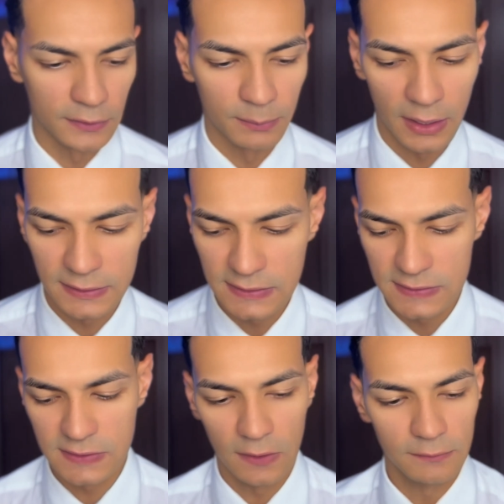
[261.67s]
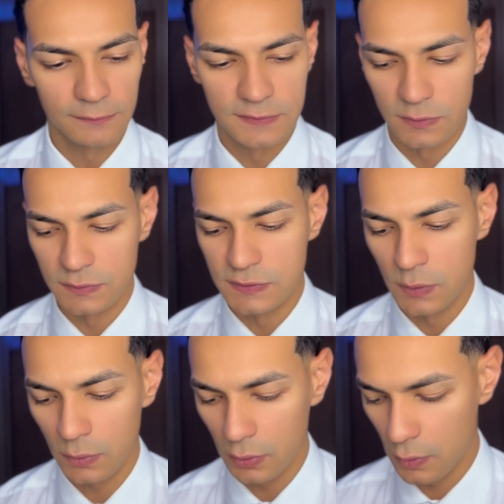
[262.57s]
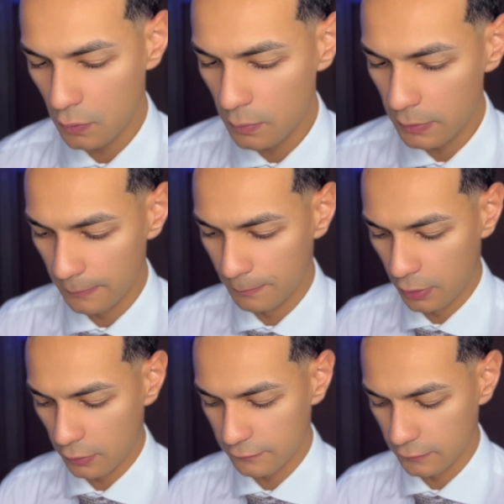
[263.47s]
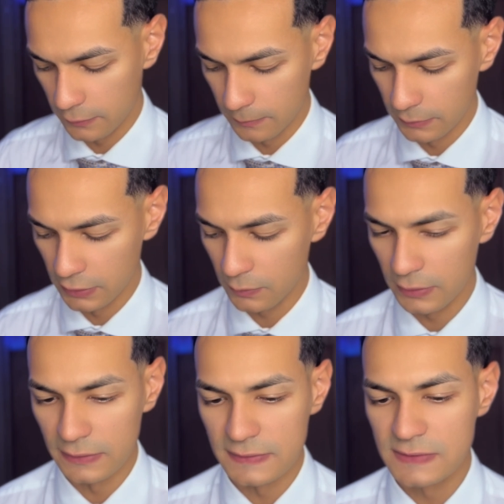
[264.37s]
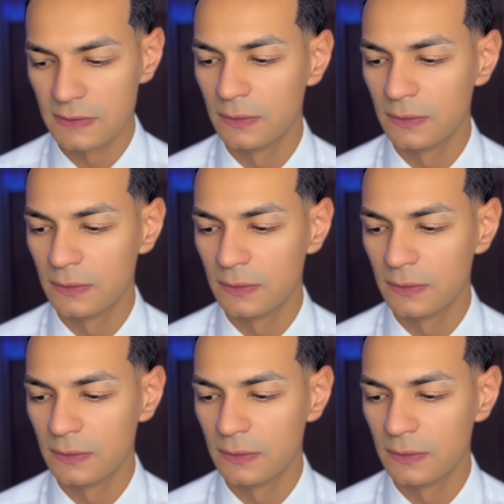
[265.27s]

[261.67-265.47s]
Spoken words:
the box itself, so Dior Homme Parfum. Here it is.